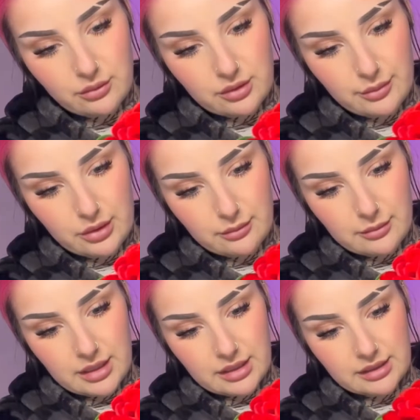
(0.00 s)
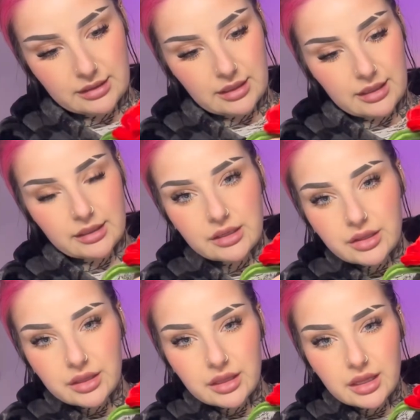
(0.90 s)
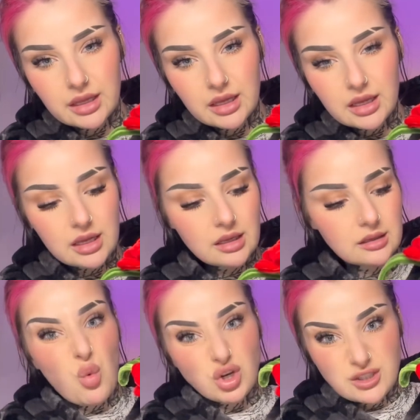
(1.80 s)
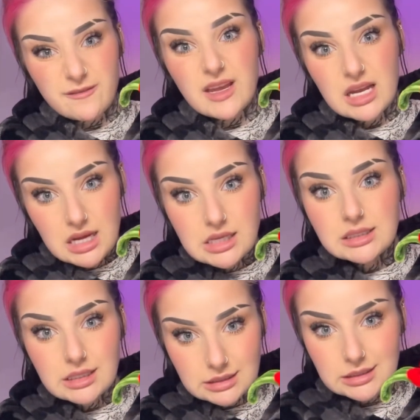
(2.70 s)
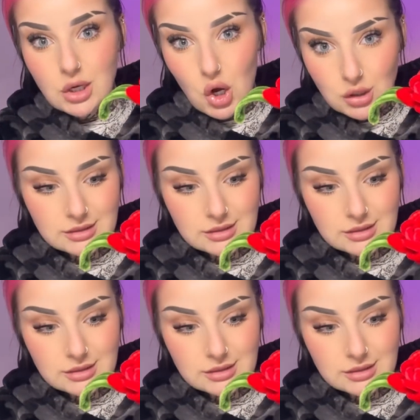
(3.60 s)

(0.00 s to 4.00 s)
to put mine like there. Watch your fingers because it's hot.